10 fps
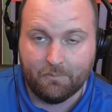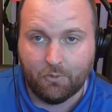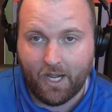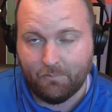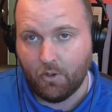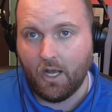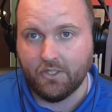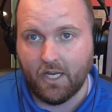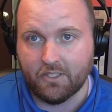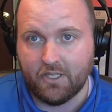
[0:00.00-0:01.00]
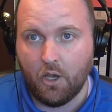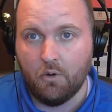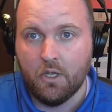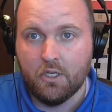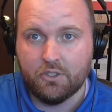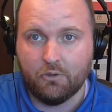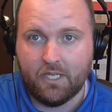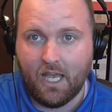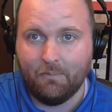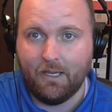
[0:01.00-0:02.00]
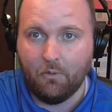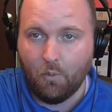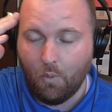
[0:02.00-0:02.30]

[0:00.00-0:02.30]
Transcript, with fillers: great projects. So tell me,